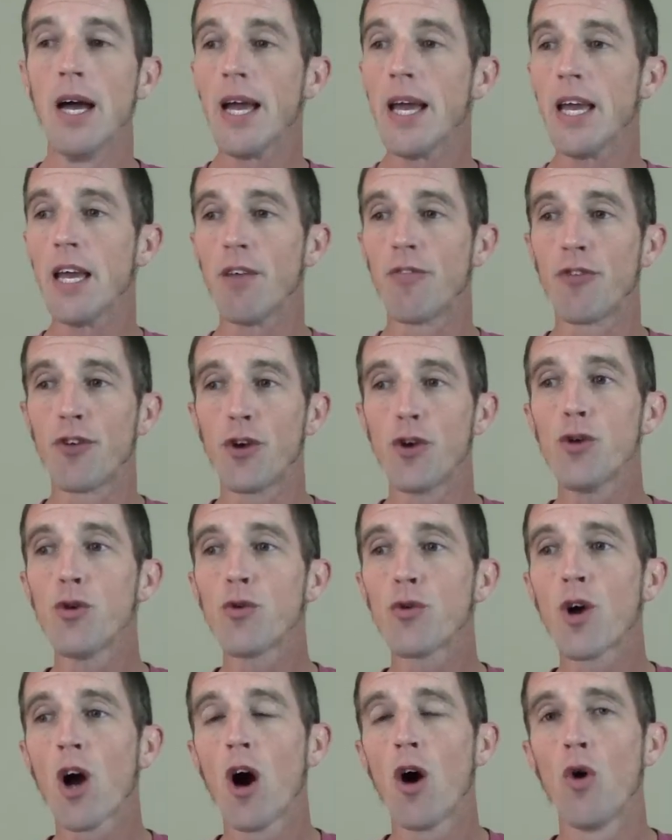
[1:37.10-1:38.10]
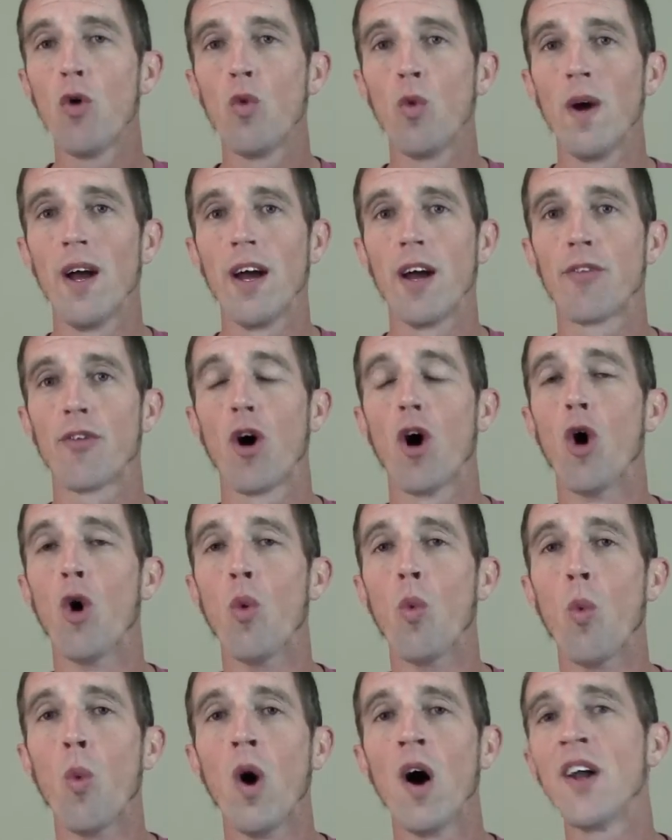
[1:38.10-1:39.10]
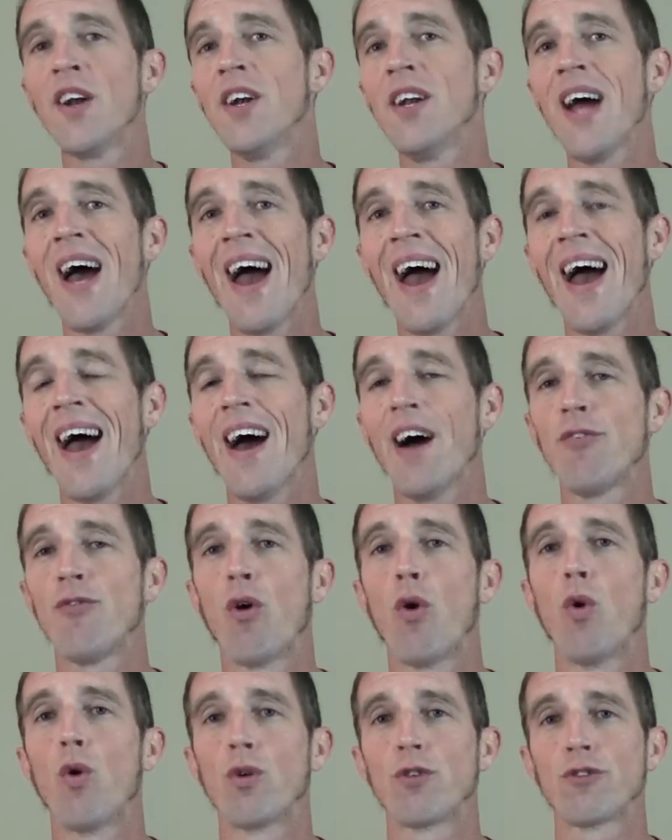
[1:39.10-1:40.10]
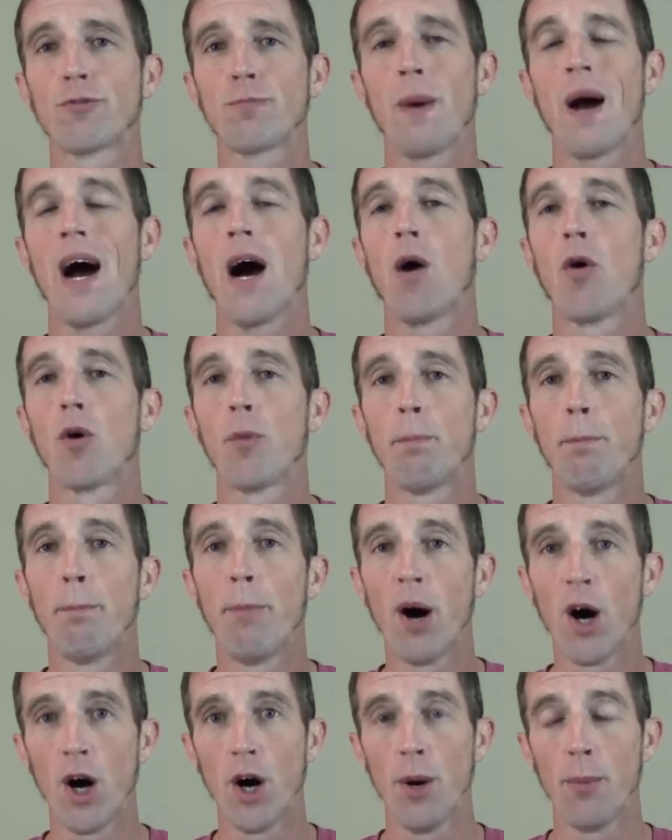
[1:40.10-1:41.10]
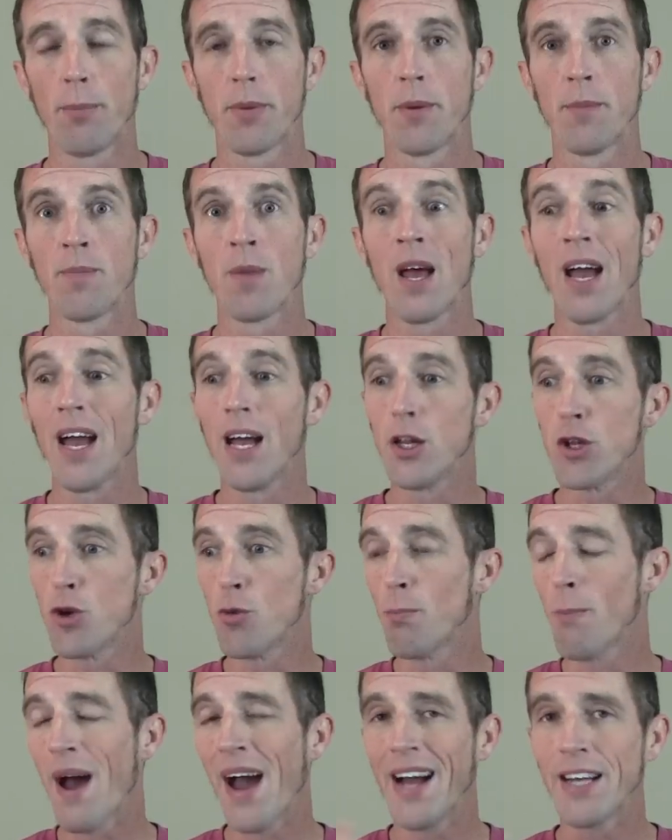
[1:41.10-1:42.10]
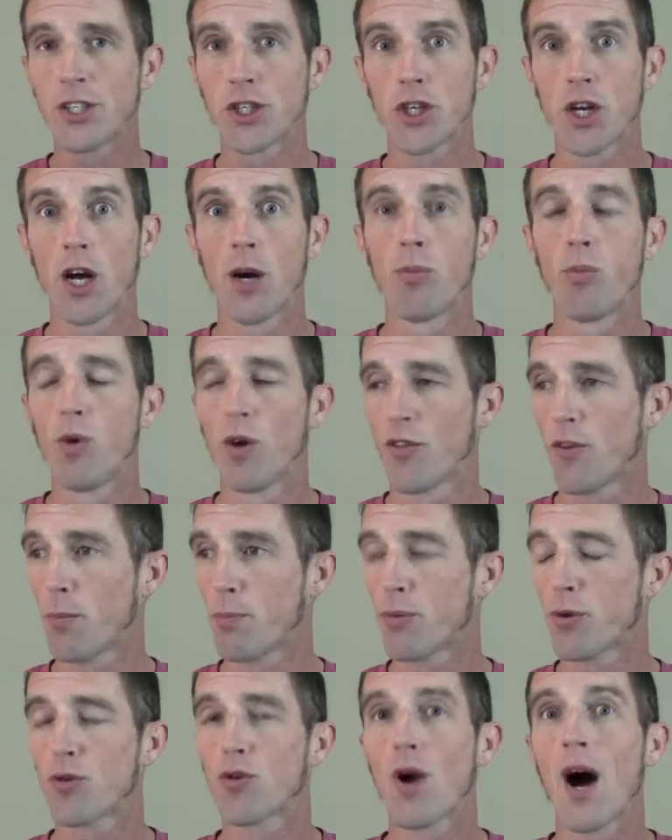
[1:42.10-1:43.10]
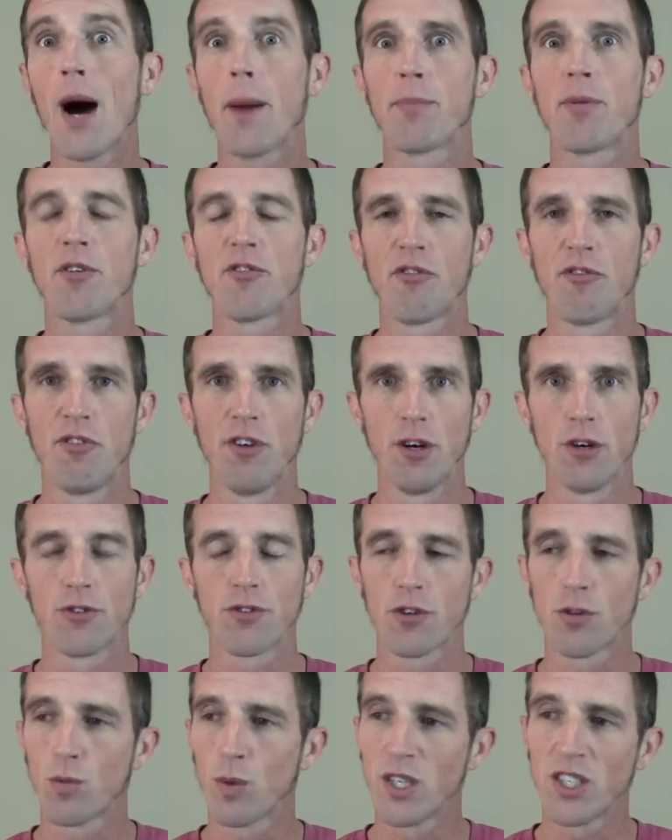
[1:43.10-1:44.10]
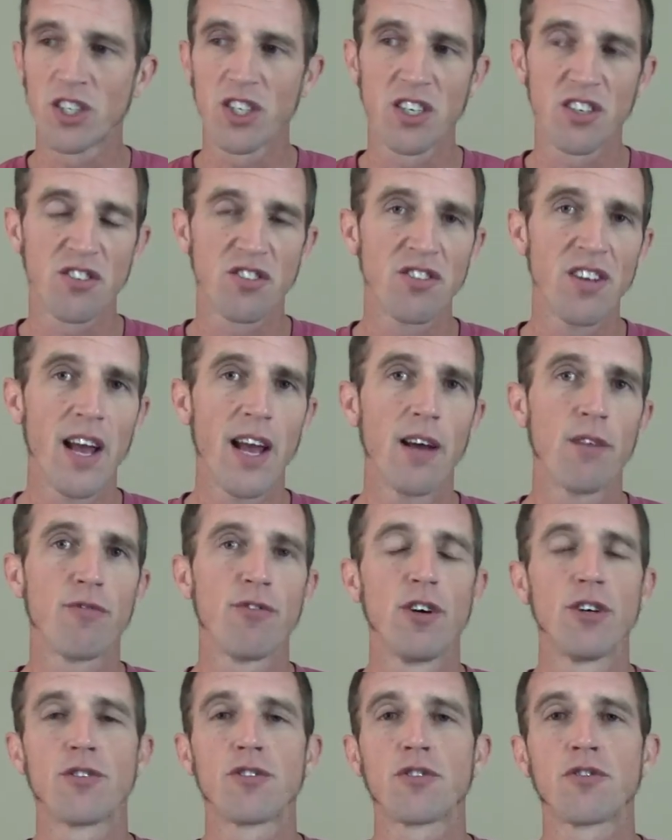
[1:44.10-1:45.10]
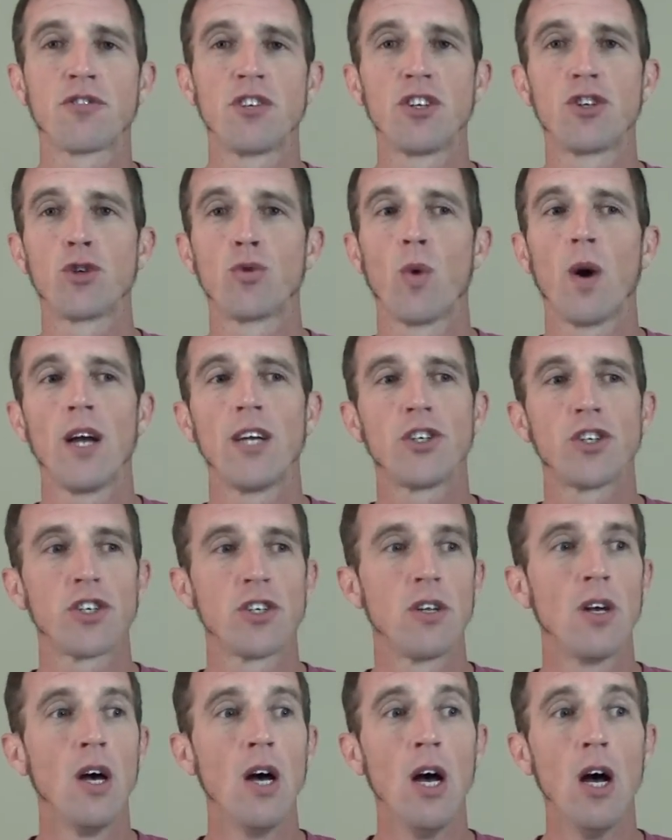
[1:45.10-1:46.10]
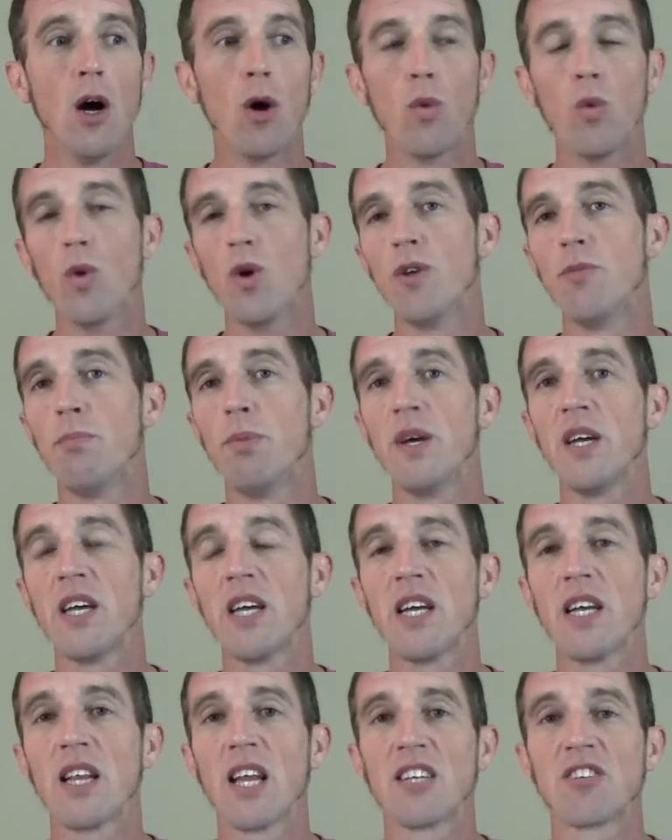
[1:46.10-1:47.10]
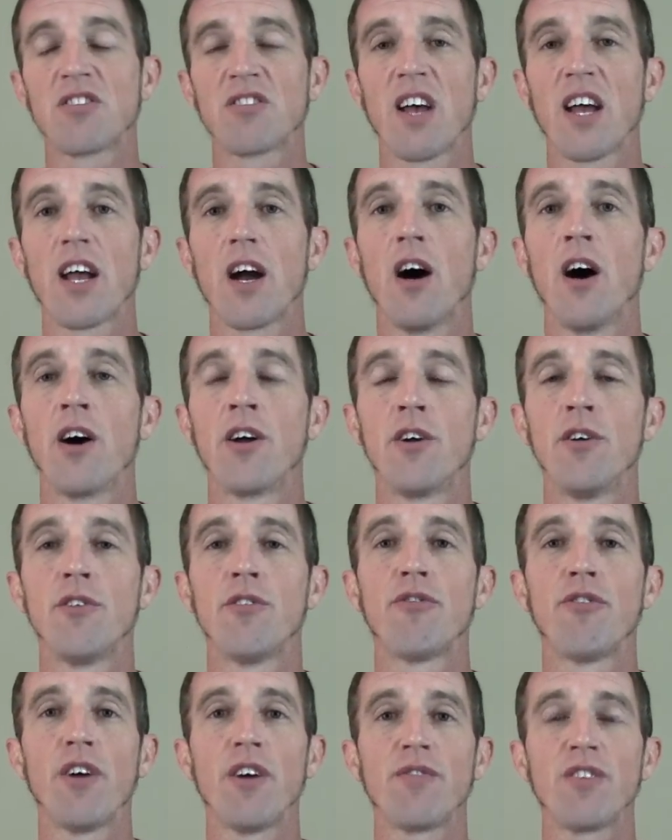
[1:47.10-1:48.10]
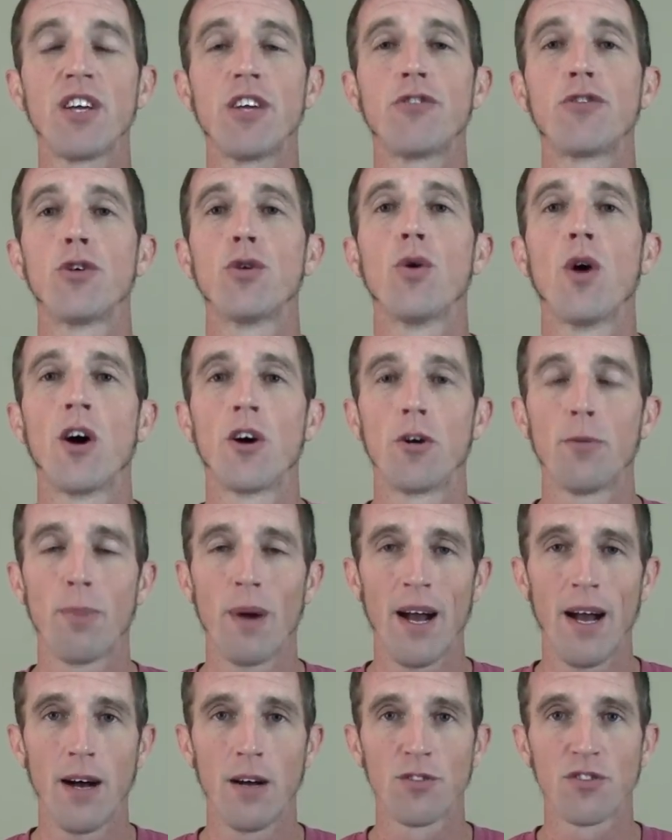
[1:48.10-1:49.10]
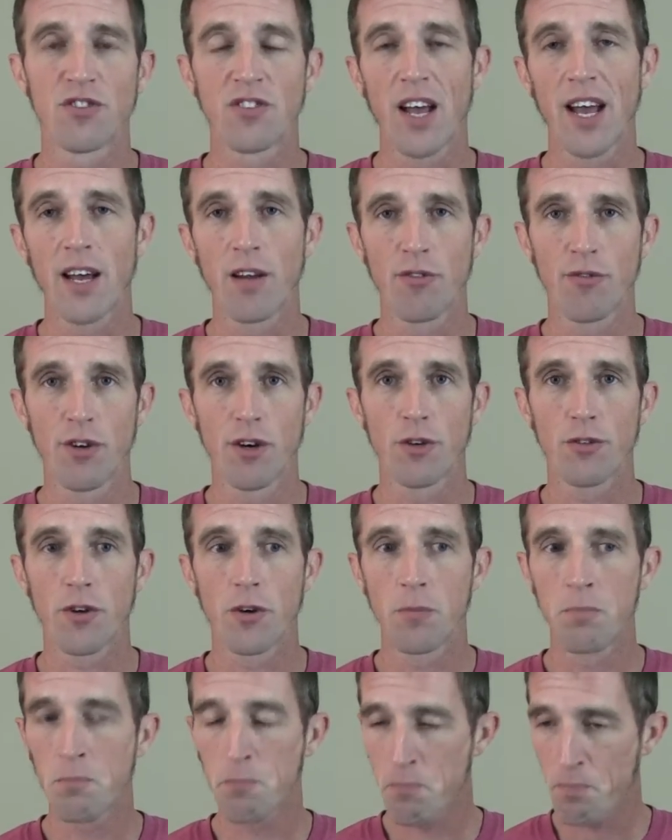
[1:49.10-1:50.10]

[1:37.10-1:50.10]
if you go with a one and a half horsepower pump and you match it up with a proper filter, which in a sand filter situation would be, let's say, 150, 200 pound sand filter